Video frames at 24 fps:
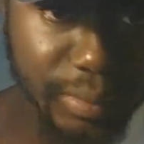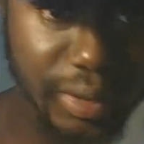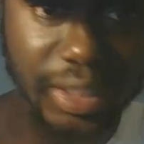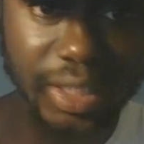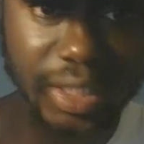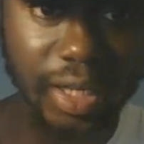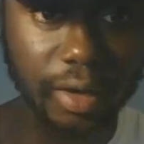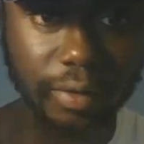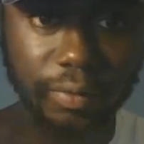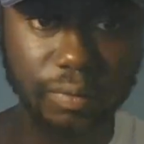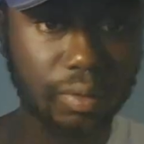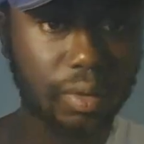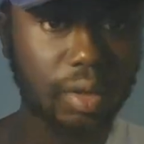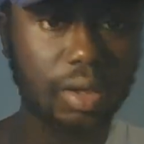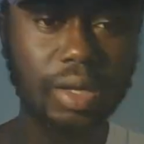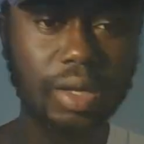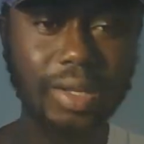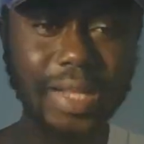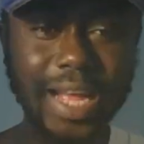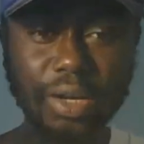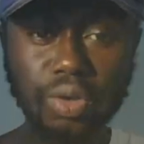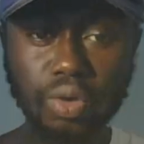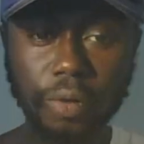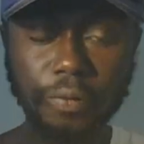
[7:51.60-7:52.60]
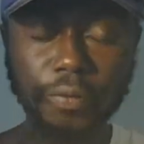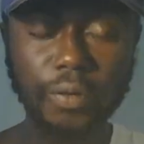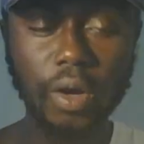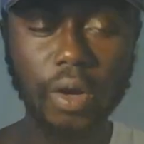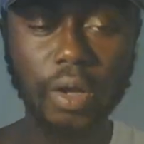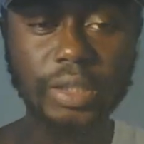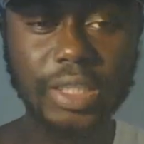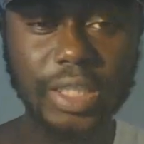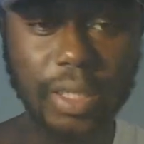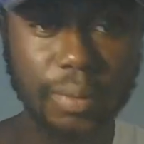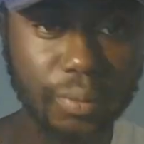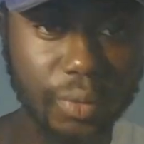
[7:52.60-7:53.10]
self. That
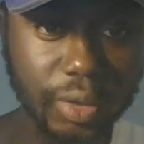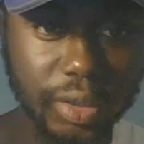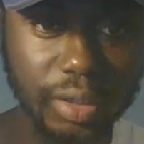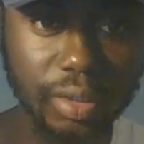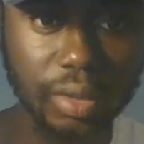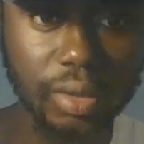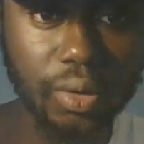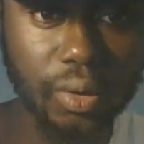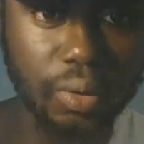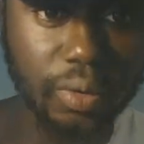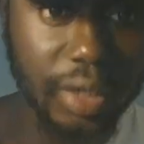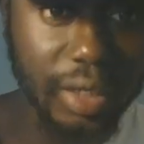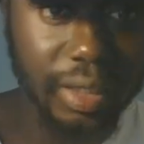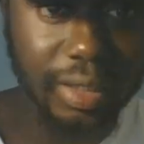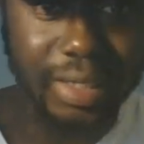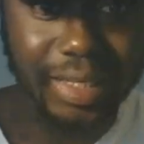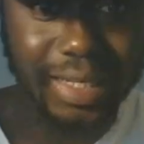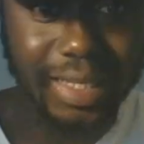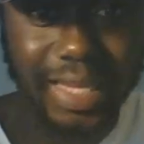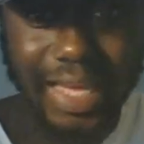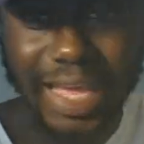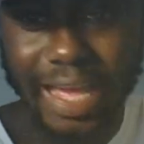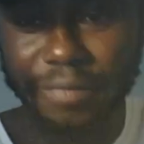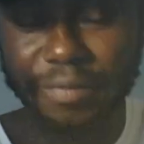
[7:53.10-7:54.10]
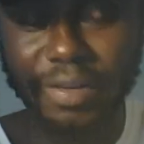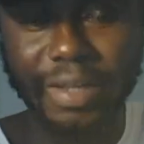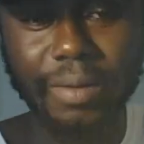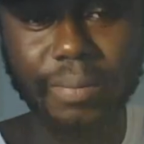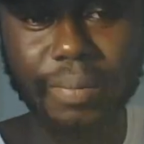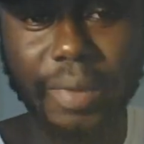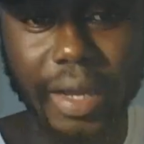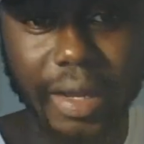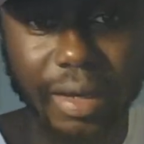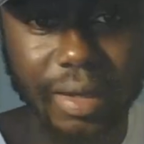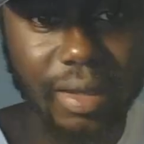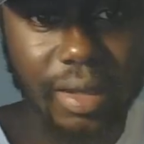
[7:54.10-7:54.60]
Duval team wasn't loaded. They didn't have
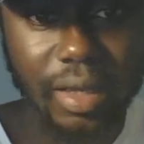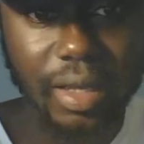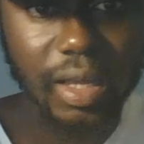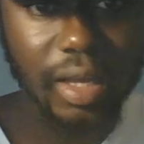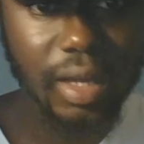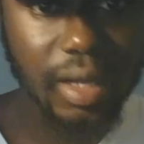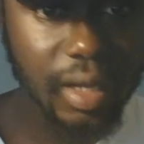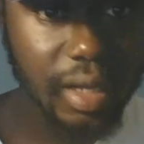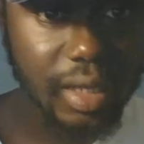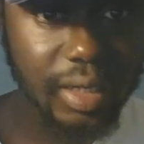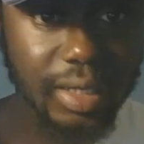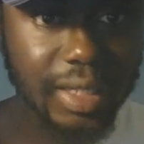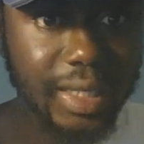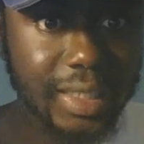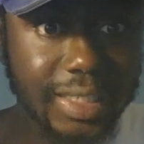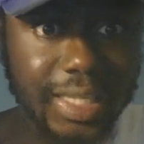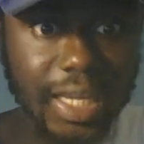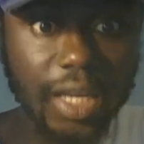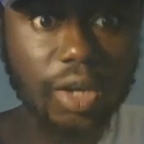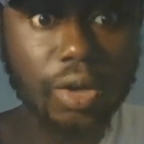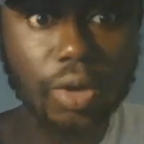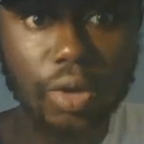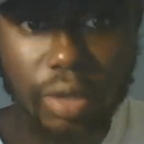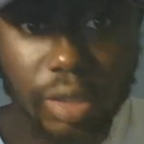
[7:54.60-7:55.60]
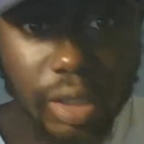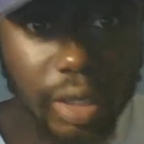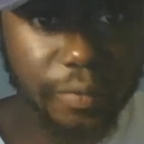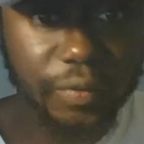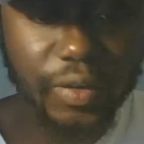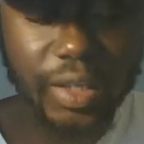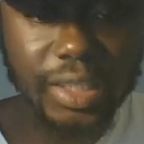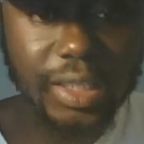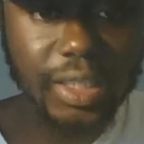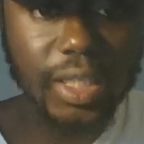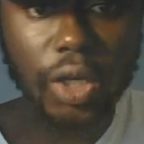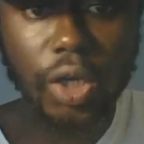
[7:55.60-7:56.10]
anybody. This kid could, if
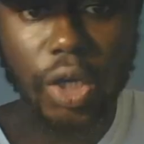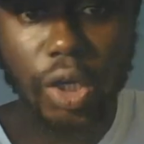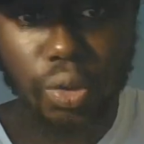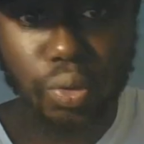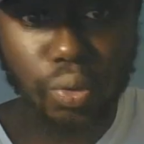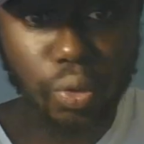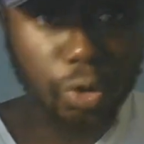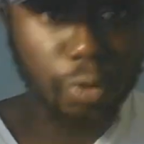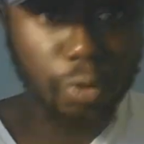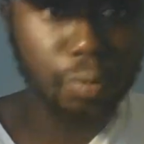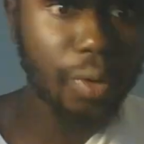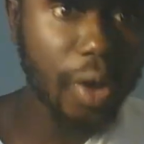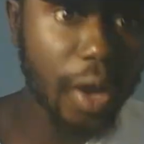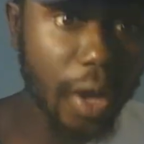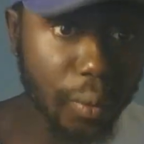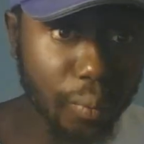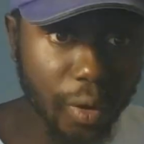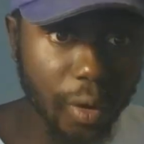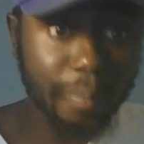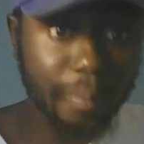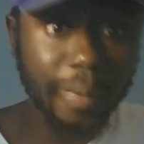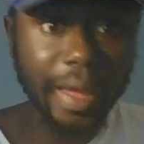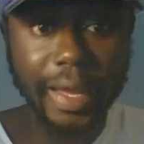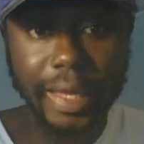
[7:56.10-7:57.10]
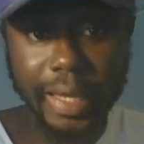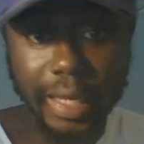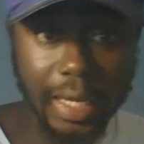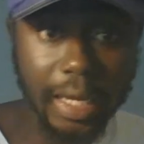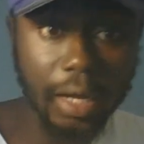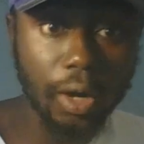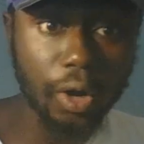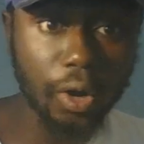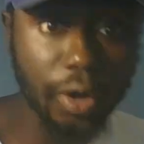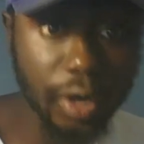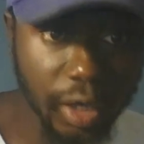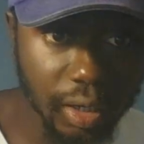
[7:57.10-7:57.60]
this kid can throw the ball and run back and
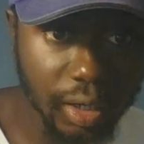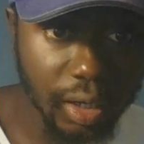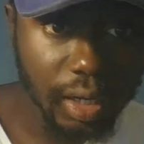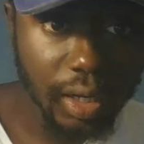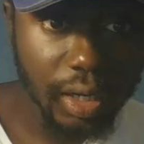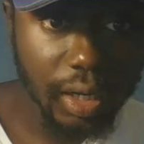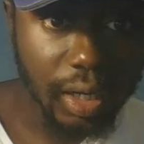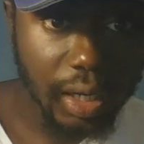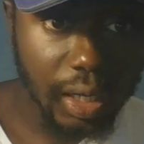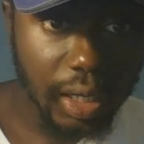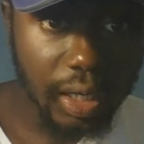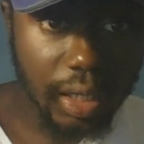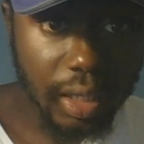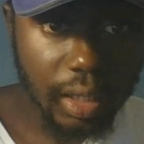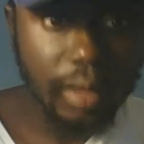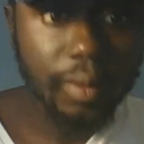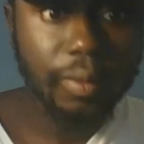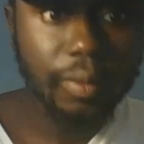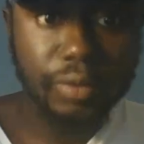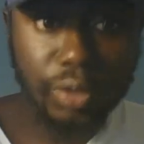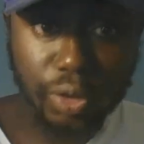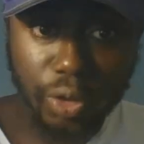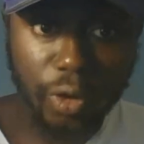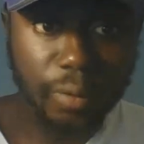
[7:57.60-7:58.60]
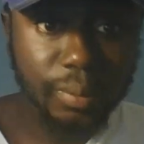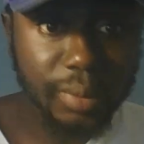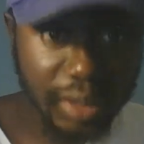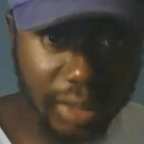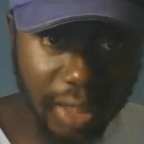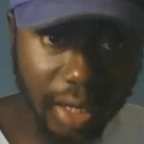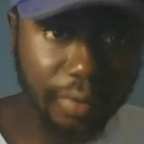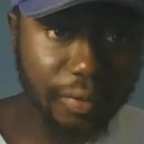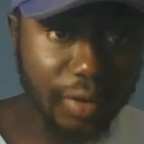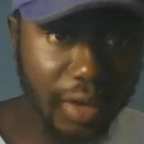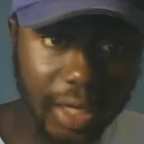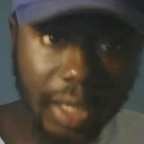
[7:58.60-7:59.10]
caught it to
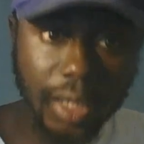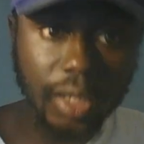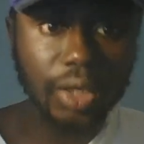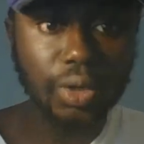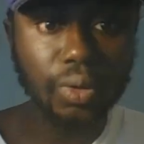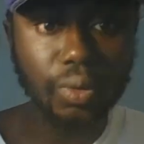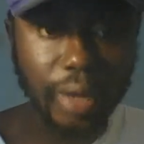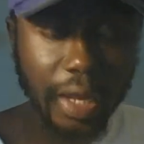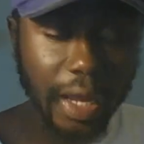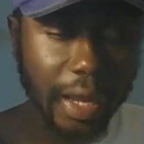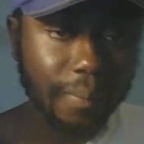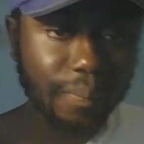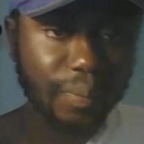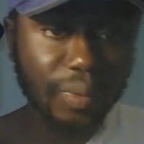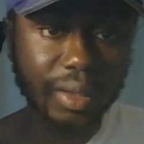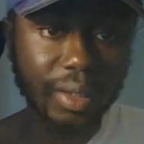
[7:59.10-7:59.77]
himself, he can do that.